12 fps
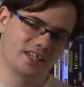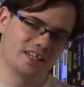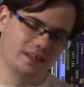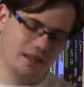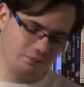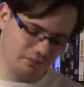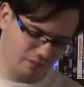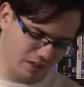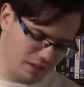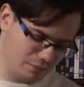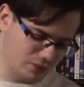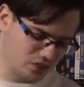keep from the
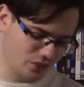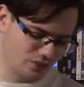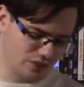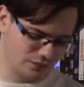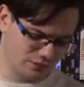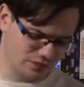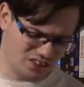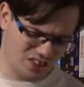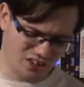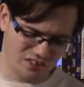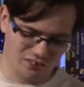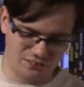episodes
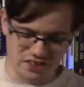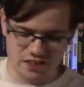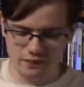themselves.